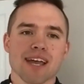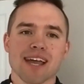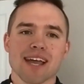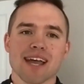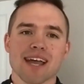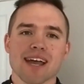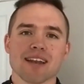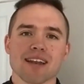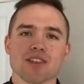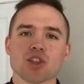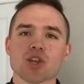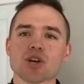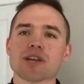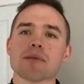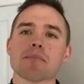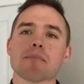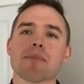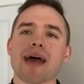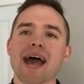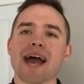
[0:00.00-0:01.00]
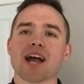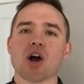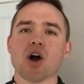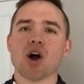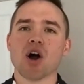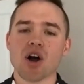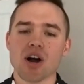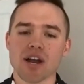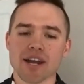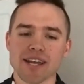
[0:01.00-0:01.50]
And looking
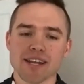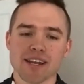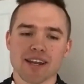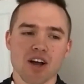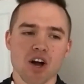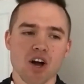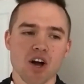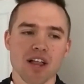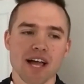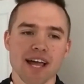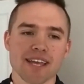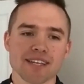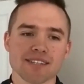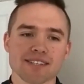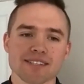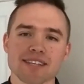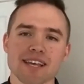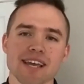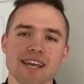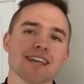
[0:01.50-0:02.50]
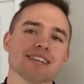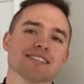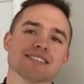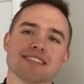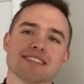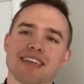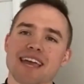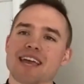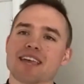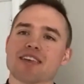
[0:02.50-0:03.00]
back on it, all I can say
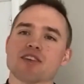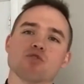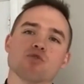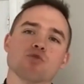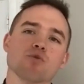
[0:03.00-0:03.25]
is thank